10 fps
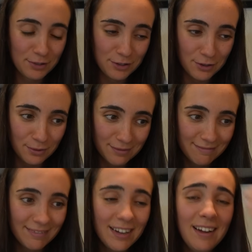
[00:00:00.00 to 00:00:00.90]
So
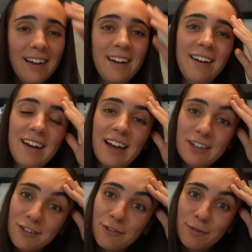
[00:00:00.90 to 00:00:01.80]
I
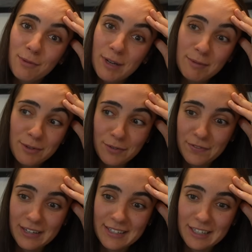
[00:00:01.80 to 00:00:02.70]
don't know if we'll be able to
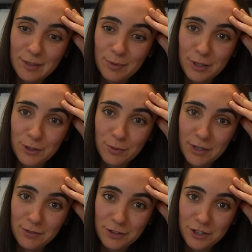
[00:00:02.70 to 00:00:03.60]
fix it, but it's quite
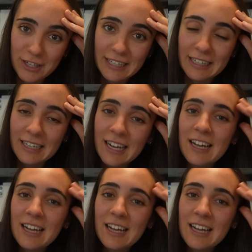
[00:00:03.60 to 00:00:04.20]
frustrating.